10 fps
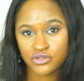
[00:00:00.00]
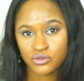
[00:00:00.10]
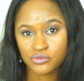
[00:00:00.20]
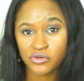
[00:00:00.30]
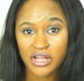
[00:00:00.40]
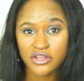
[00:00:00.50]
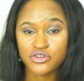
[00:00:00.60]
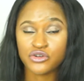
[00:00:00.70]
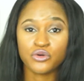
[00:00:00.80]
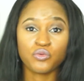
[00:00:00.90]
to, right? You
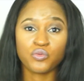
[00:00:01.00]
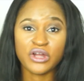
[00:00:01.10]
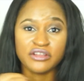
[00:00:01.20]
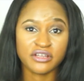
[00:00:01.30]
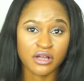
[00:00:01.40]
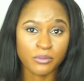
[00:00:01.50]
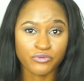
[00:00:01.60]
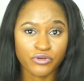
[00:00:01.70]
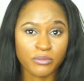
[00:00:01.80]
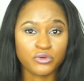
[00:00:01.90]
don't know where they come
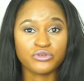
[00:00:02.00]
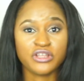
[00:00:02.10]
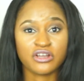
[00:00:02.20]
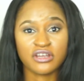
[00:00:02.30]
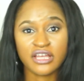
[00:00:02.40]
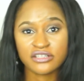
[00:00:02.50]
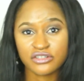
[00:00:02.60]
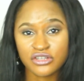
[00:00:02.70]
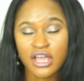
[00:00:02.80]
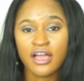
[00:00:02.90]
from, who they're
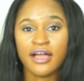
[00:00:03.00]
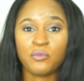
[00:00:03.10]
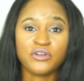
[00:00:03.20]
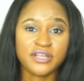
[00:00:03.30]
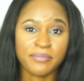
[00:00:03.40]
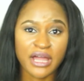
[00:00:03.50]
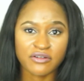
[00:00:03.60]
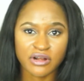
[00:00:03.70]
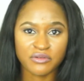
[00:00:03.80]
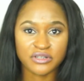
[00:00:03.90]
connected, and what their
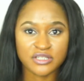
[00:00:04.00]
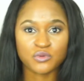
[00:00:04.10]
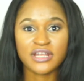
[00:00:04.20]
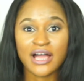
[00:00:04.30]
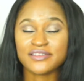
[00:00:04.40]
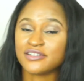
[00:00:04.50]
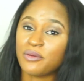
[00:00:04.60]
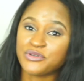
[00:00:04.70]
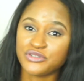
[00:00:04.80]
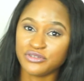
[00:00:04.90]
background is. Well, now is an
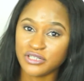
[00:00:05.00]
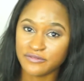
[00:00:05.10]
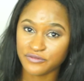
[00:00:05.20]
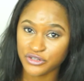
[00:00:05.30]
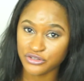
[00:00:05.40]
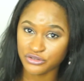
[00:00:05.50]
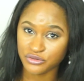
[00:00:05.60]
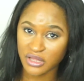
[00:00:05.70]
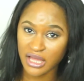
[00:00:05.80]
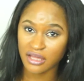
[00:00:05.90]
opportunity for you to do
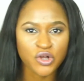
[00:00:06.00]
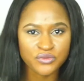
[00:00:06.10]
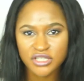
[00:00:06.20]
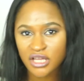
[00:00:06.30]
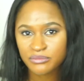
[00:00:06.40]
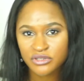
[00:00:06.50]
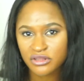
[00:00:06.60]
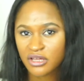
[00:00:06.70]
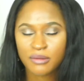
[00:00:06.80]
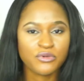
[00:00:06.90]
that. Cozy up to
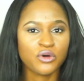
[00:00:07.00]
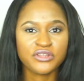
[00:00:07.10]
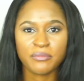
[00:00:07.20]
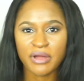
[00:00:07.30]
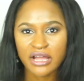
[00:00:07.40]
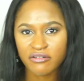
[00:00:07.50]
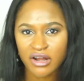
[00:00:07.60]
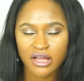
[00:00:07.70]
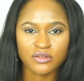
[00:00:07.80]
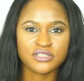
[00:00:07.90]
them, know their
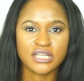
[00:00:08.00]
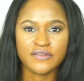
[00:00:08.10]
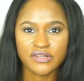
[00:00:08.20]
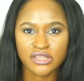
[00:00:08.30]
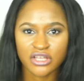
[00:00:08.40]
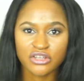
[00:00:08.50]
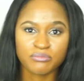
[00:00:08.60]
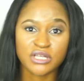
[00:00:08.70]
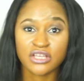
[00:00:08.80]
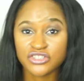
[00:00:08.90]
backgrounds and everything,
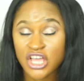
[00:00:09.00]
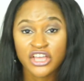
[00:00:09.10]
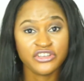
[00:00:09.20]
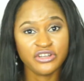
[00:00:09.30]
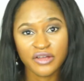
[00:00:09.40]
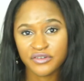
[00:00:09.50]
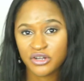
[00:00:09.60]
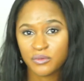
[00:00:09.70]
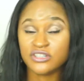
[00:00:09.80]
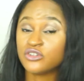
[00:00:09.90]
because you never
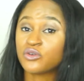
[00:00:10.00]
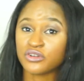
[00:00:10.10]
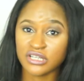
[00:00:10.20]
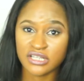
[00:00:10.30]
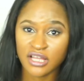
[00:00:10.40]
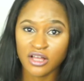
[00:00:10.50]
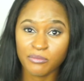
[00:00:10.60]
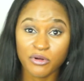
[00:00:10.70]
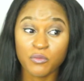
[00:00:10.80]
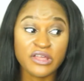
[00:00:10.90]
know when you're going to need
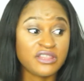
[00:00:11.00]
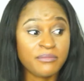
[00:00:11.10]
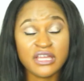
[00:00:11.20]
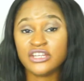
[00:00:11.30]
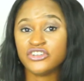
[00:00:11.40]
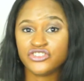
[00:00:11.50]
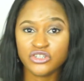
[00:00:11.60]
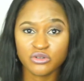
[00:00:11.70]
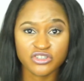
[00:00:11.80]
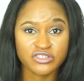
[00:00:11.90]
help or when they may need
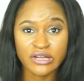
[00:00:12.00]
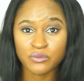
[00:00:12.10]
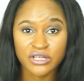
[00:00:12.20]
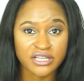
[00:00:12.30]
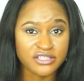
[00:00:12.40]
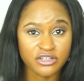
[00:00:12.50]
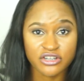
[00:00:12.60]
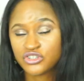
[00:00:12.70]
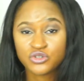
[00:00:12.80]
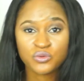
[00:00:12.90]
you, because networking is a
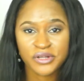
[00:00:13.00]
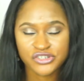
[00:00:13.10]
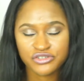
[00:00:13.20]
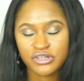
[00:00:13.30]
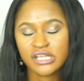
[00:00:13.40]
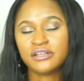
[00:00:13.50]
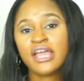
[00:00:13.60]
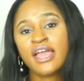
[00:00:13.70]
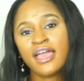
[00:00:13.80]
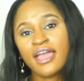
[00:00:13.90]
two-way street.
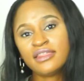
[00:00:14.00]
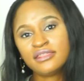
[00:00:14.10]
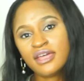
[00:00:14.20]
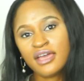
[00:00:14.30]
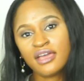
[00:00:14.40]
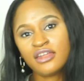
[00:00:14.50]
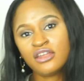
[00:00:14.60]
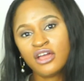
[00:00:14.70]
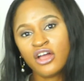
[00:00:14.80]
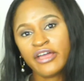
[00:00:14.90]
And
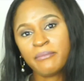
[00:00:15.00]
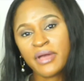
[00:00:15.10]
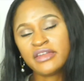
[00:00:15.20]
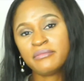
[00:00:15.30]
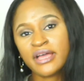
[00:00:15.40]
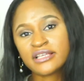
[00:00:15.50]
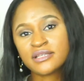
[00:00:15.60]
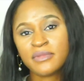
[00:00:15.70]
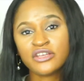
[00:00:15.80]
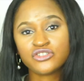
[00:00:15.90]
then
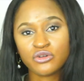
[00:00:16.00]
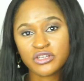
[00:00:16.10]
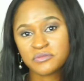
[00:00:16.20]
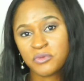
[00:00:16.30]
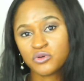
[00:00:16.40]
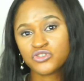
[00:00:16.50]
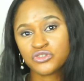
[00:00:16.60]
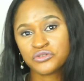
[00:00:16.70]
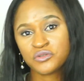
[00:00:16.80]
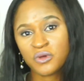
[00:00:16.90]
maximize your
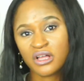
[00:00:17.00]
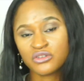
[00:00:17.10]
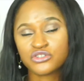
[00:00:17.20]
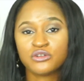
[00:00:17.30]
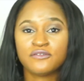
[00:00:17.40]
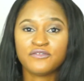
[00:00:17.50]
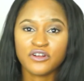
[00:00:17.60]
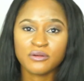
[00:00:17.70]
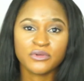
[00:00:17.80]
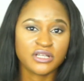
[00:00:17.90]
exposure as well. So the
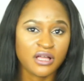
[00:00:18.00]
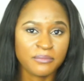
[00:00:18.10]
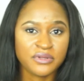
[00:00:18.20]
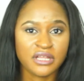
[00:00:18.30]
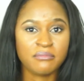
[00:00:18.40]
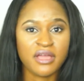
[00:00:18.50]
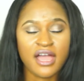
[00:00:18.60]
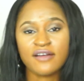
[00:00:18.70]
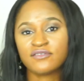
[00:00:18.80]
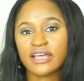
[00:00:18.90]
firm or the company may
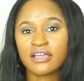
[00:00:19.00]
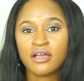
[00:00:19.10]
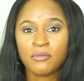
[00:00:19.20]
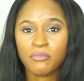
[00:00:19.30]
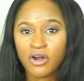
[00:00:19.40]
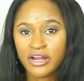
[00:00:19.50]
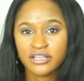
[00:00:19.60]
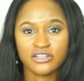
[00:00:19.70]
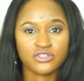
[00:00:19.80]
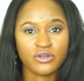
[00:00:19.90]
have like
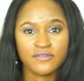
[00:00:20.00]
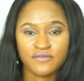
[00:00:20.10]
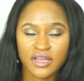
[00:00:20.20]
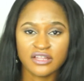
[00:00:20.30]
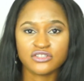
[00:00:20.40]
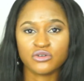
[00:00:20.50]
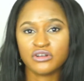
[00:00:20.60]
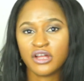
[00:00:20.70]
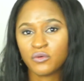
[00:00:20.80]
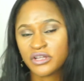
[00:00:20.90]
parties or events or
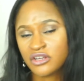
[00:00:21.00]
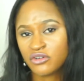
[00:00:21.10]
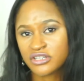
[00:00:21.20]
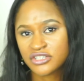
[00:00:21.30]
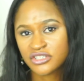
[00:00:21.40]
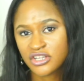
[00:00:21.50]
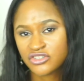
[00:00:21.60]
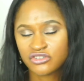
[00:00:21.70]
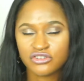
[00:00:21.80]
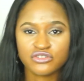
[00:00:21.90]
networking
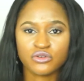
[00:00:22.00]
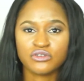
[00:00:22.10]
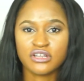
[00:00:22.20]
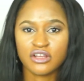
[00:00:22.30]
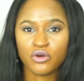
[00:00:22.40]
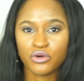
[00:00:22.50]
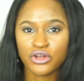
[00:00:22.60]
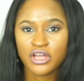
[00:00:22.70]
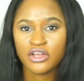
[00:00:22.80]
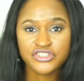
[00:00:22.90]
organizations or
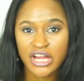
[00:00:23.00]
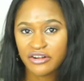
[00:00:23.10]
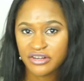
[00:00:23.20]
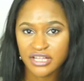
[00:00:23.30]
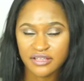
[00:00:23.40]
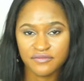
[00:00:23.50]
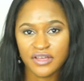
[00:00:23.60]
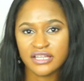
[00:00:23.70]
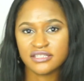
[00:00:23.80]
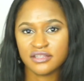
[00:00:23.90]
charity
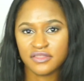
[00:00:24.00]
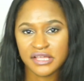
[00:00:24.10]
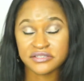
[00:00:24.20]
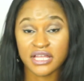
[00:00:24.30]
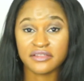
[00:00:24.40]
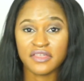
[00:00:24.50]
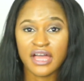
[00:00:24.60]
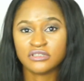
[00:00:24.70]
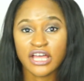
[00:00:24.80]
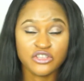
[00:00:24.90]
events and things like
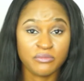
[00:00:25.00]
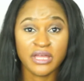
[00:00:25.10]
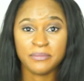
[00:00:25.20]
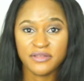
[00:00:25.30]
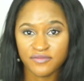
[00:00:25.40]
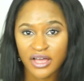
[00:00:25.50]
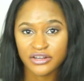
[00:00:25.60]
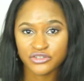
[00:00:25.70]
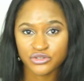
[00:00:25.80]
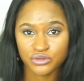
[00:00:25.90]
that that you may be
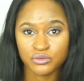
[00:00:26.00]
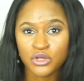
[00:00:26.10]
invited to.